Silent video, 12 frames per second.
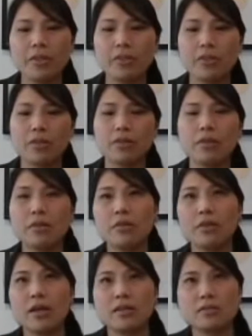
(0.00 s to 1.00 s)
But
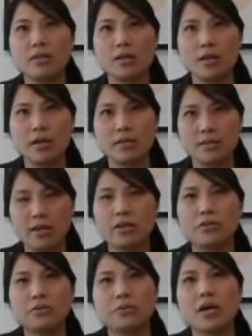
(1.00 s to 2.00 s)
it's the
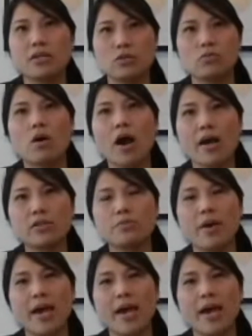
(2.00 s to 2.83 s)
executor who has the right